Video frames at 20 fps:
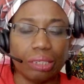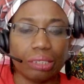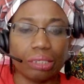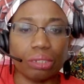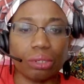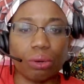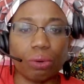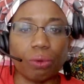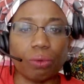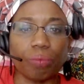
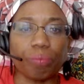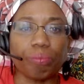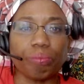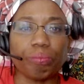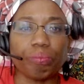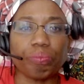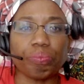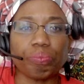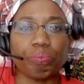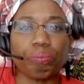So
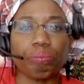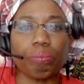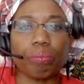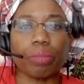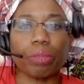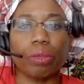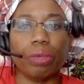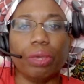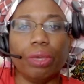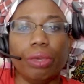
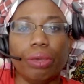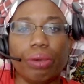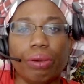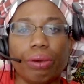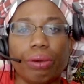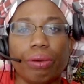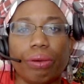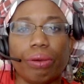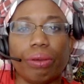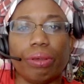
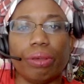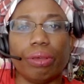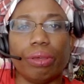here,